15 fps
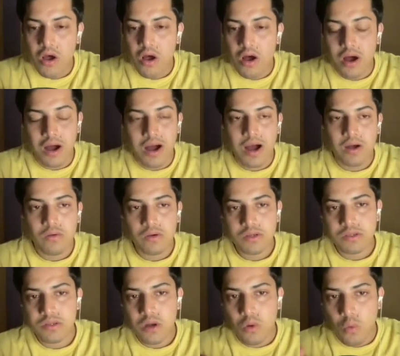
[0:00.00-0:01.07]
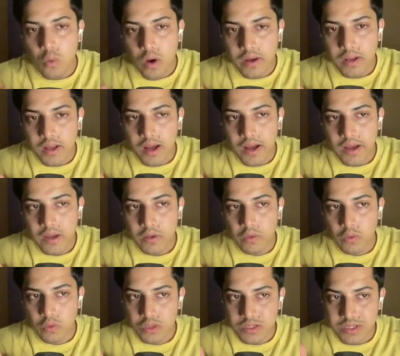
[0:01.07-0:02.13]
I was the one guy
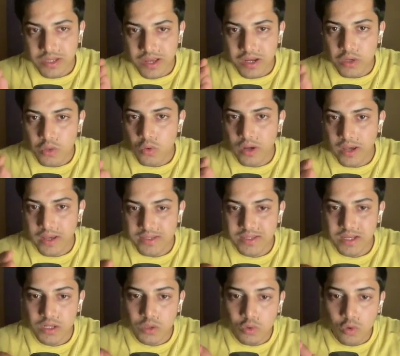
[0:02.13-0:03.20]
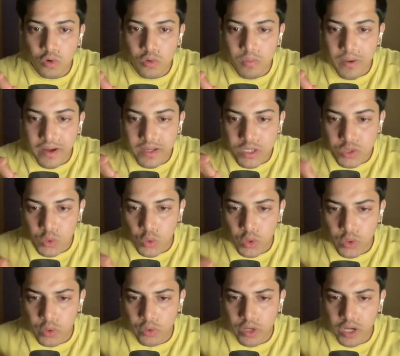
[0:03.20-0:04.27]
who said you guys that don't buy Sol
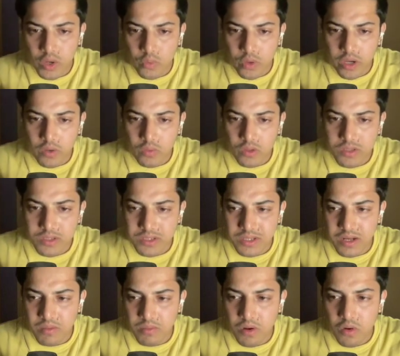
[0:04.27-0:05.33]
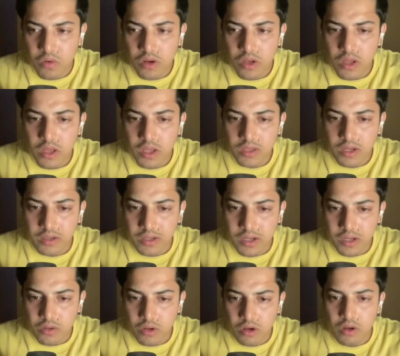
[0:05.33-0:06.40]
token when it was near about
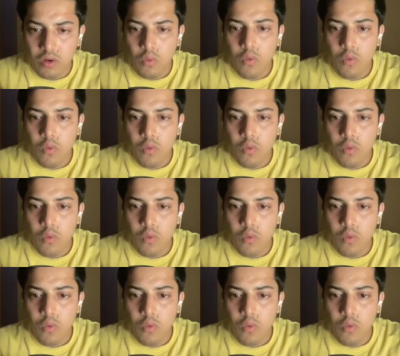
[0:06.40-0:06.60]
$13.